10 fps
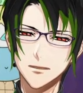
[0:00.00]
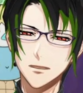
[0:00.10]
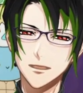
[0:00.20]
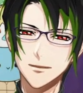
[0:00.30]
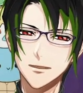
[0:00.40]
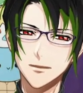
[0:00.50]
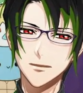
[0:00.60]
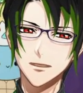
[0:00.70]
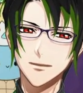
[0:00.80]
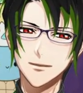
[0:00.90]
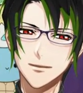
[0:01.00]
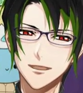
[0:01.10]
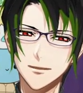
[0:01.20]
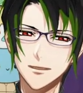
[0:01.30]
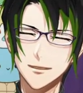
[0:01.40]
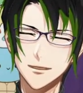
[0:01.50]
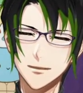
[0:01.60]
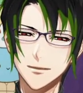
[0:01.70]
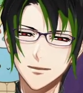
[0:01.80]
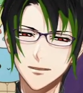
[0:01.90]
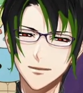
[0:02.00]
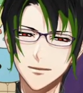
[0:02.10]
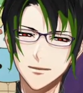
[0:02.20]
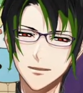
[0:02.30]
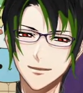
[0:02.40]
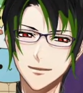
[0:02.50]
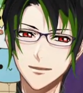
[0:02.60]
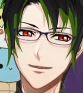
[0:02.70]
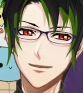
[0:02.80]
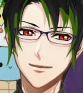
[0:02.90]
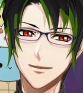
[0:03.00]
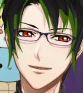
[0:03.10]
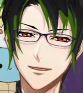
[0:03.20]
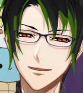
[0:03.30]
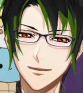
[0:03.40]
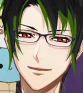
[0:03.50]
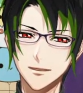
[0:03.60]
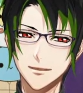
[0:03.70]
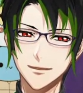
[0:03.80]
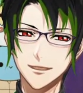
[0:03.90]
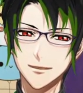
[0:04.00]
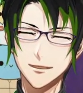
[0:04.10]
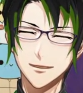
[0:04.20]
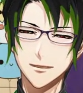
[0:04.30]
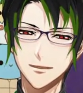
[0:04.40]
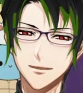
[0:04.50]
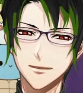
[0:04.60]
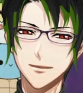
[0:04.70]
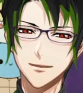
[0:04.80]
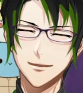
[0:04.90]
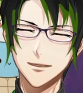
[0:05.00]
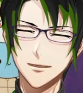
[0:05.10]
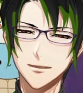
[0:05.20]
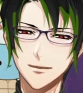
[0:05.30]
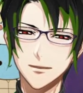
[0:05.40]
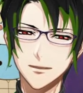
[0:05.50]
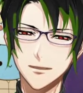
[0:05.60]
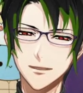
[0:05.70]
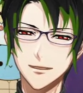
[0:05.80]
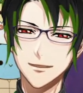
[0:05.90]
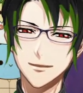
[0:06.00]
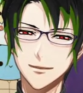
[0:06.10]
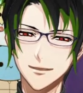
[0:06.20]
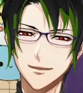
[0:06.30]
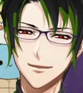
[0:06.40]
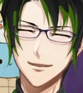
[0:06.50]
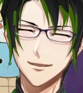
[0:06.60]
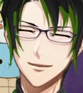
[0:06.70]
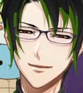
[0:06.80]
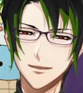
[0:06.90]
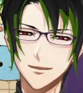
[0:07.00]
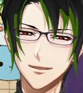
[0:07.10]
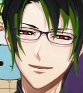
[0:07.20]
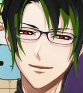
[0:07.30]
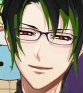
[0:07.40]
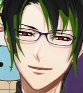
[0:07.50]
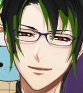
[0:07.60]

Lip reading: I mean, what does a berry count as? Because I know a strawberry is not a berry because it's got its seeds on the outside.